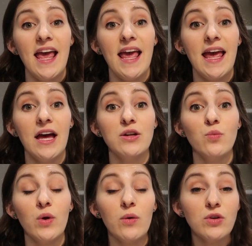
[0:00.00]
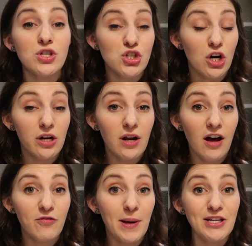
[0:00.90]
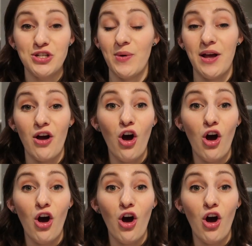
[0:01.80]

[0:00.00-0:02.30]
and we started off by doing